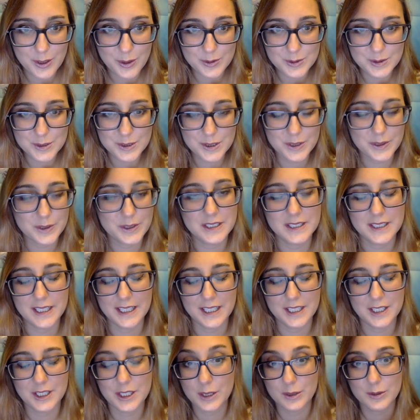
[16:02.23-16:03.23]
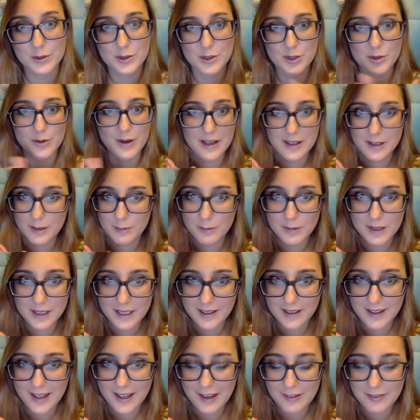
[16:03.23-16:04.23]
So it's like used randomly in
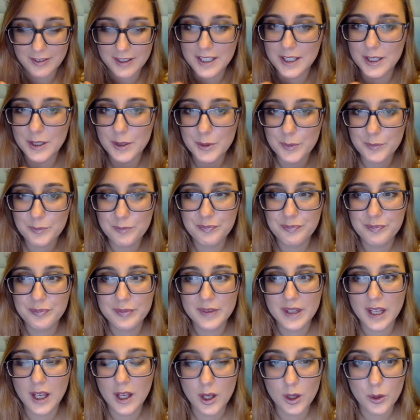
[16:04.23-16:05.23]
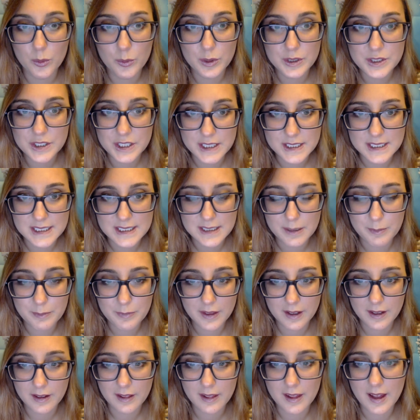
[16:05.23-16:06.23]
that video, which is
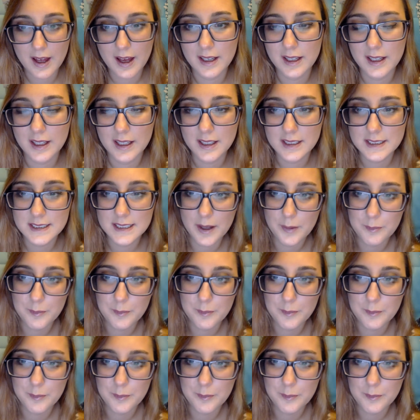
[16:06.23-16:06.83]
something that is